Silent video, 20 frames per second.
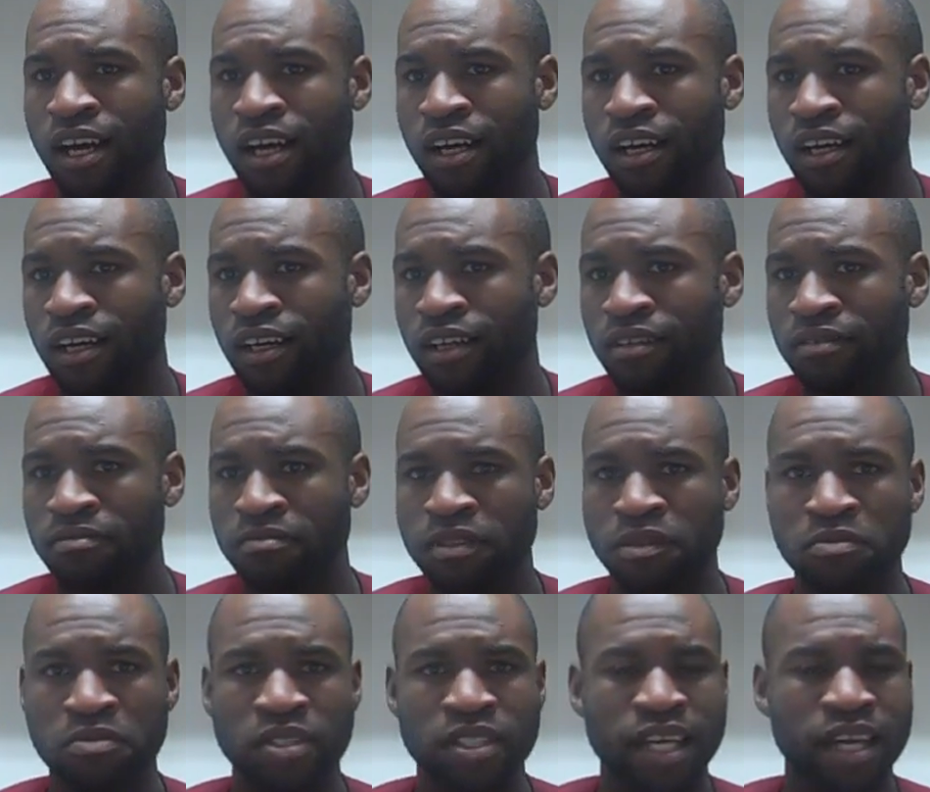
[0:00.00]

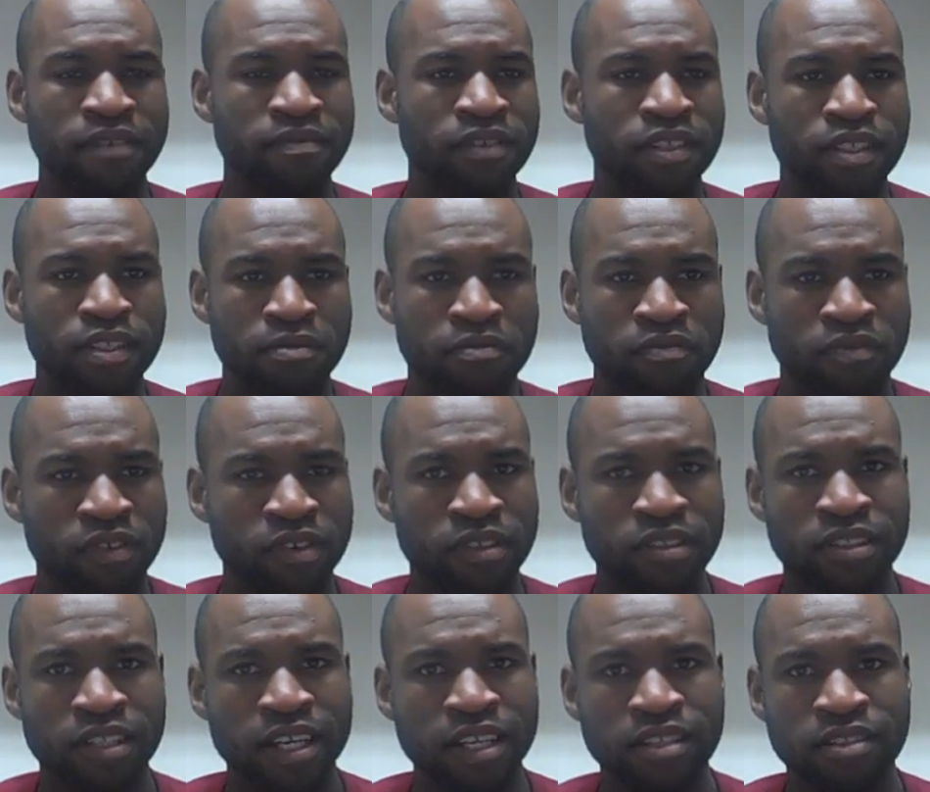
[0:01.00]
Some safety, some
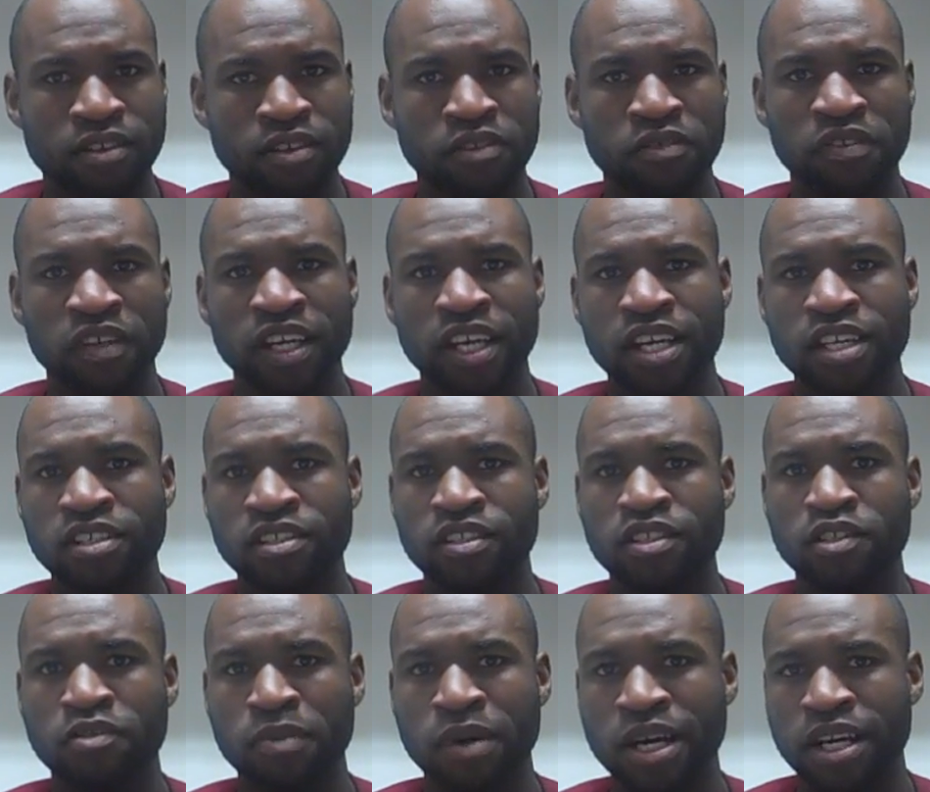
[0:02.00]
first aid
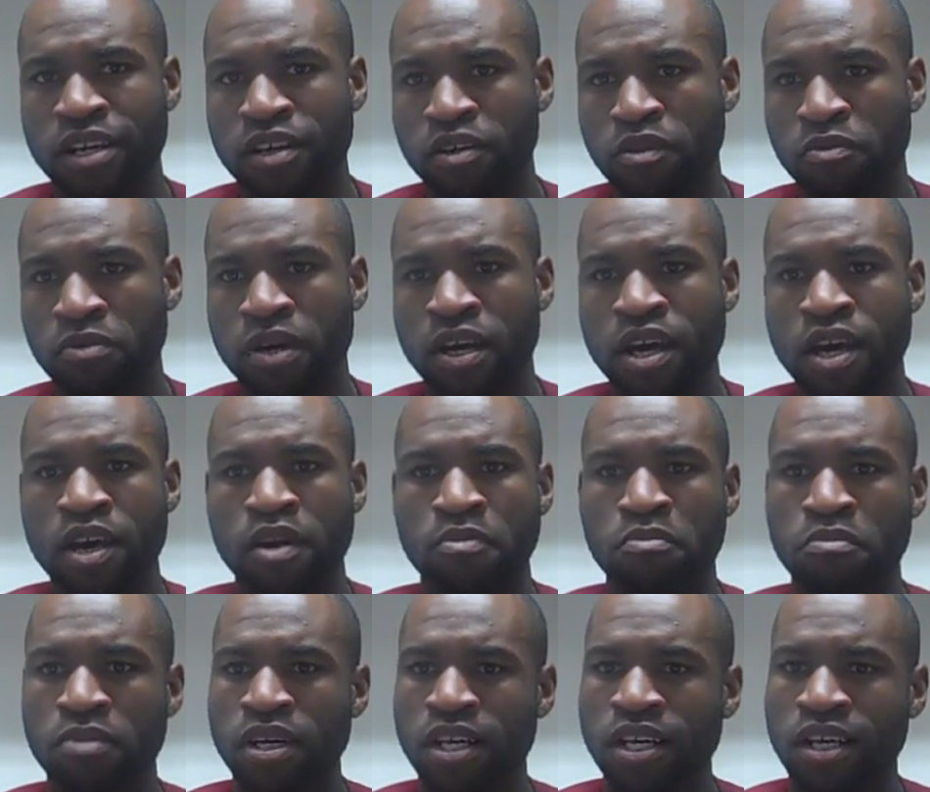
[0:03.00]
certifications might help,
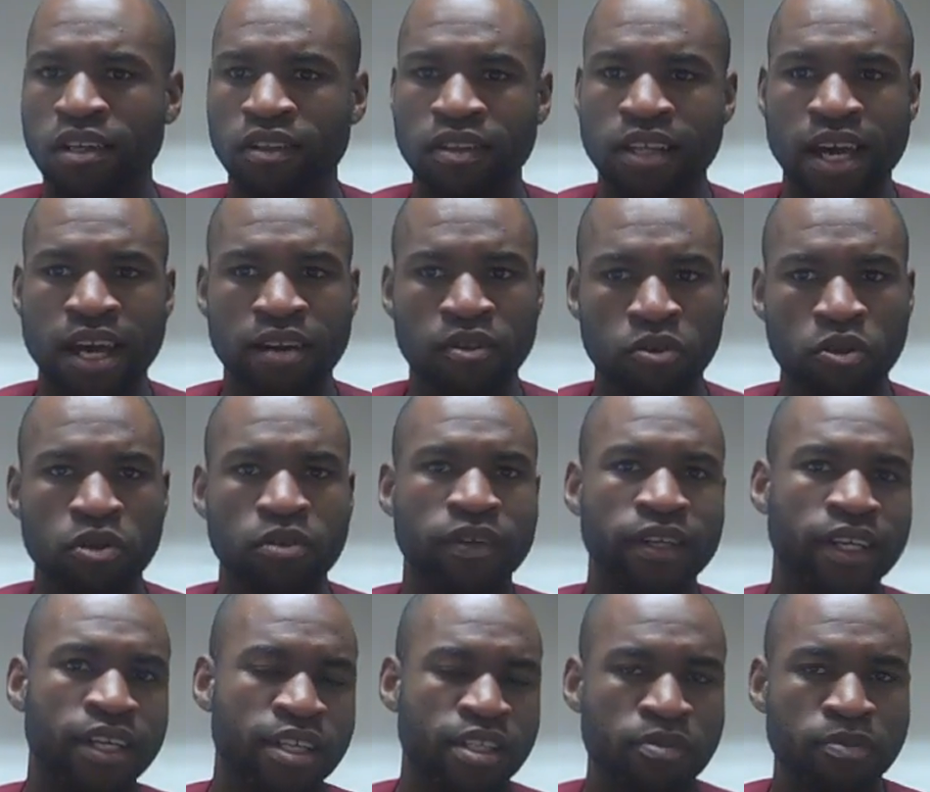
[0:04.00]
but that oil
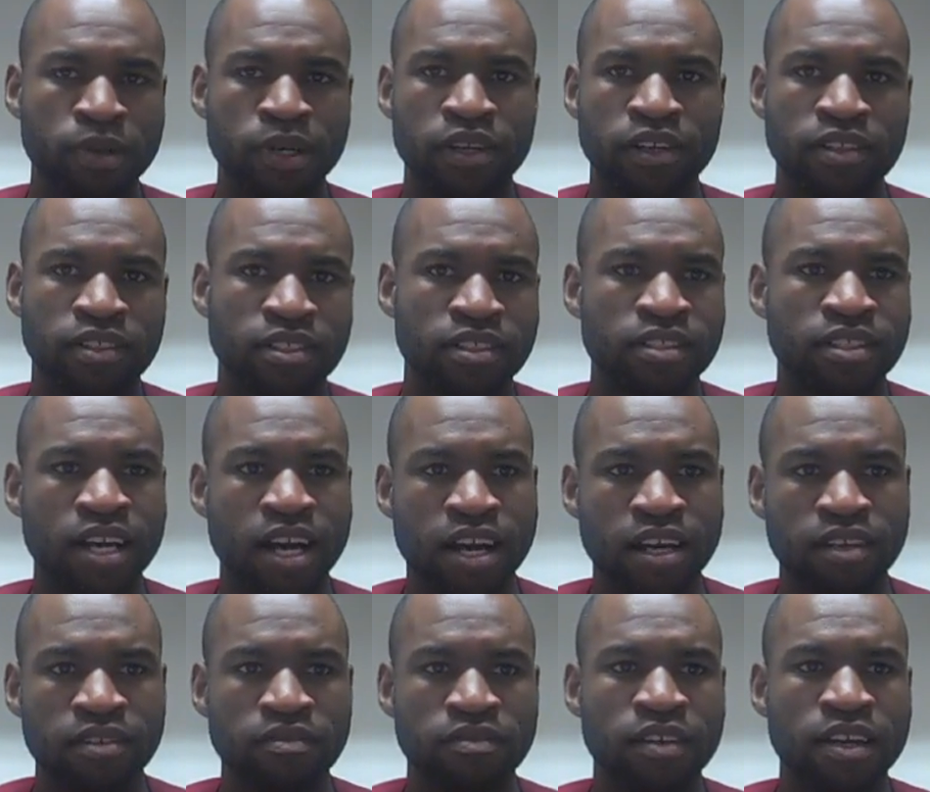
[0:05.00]
rig experience is
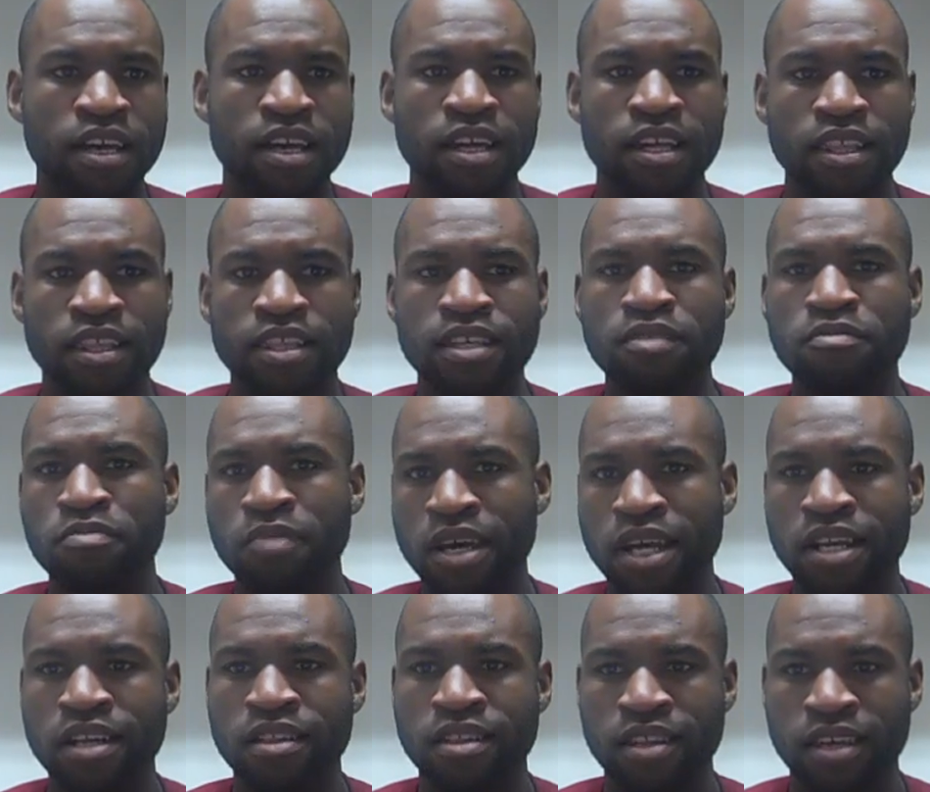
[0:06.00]
kind of the
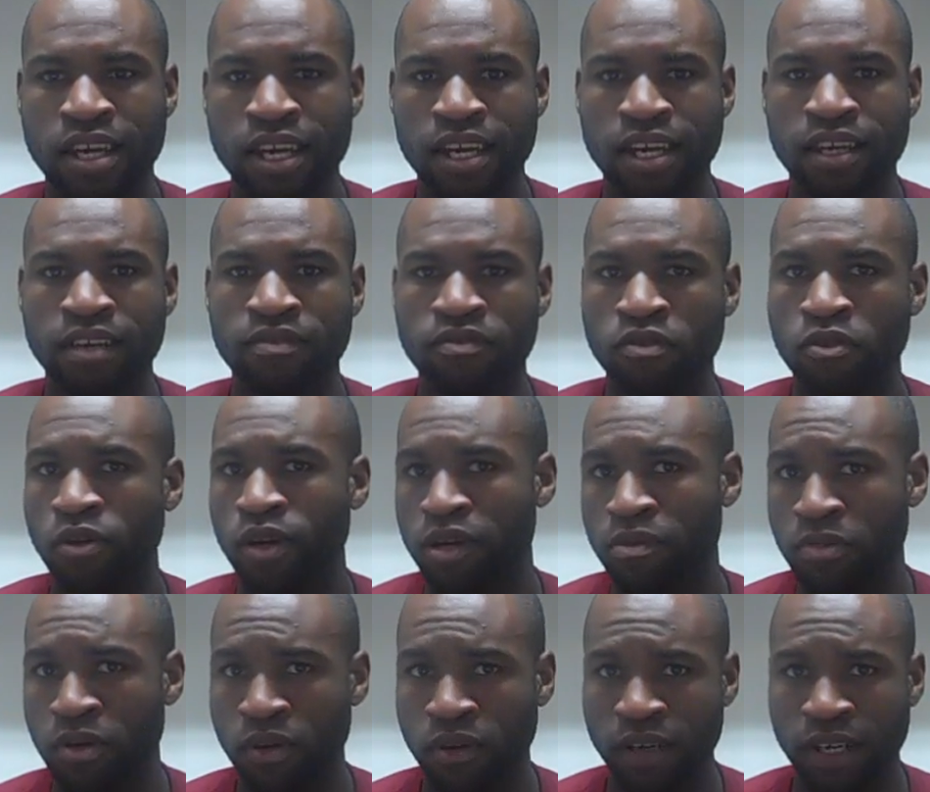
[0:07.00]
main thing for
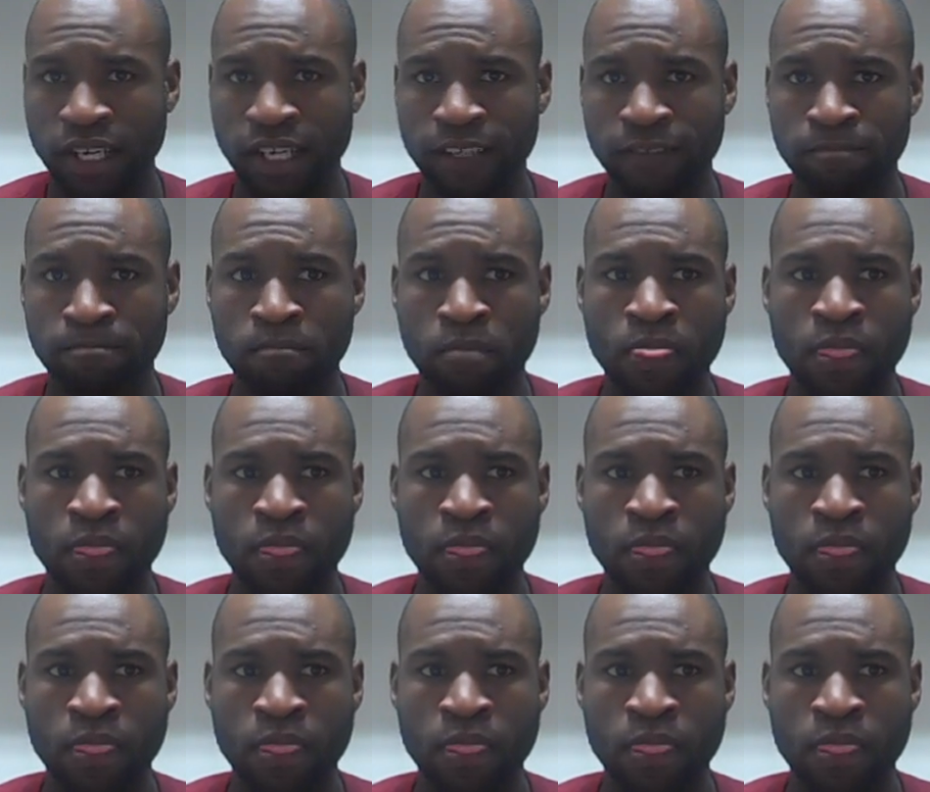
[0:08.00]
a motor hand.